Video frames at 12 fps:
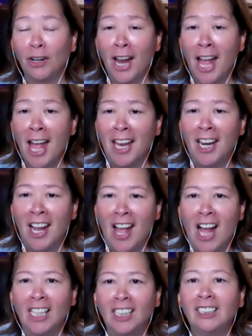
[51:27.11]
our head,
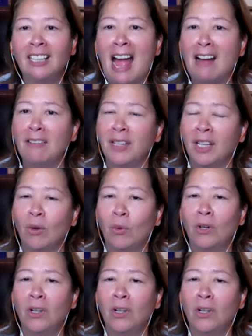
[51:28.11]
laughing.